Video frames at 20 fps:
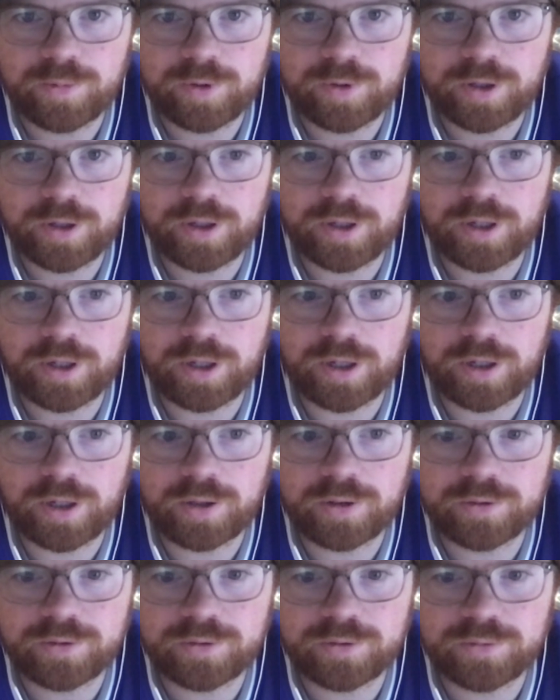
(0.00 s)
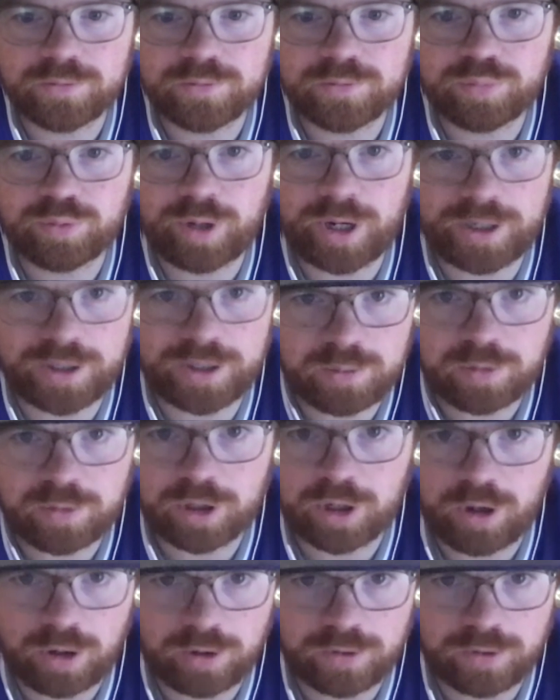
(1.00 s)
Brandon
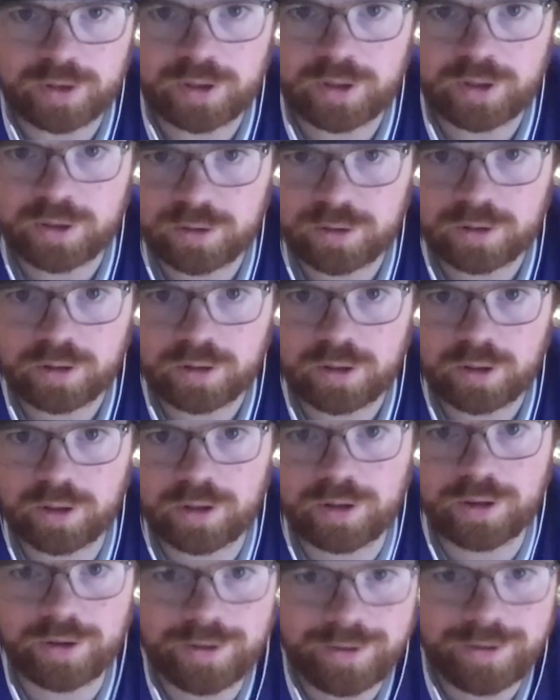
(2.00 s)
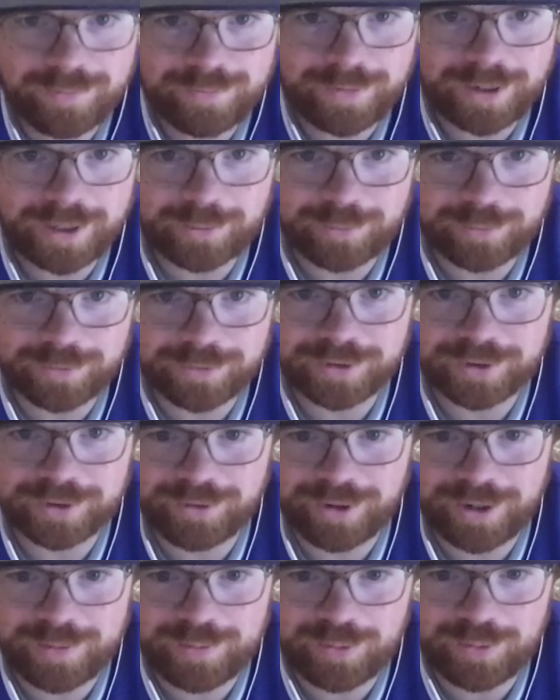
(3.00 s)
McCarthy made a really
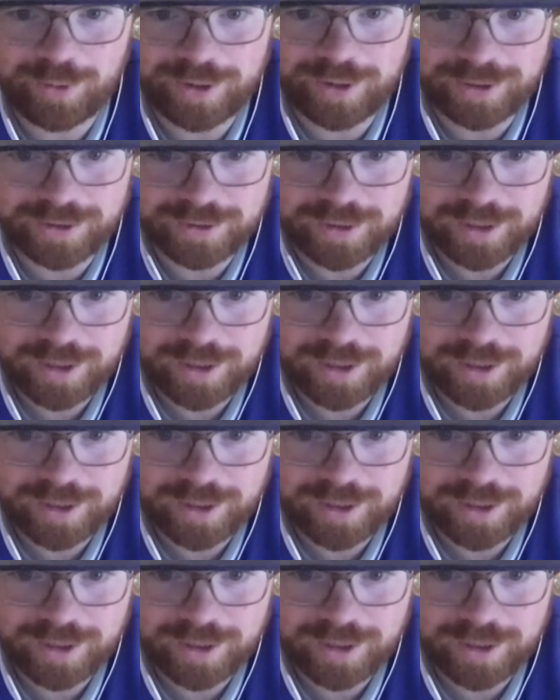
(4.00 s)
great point.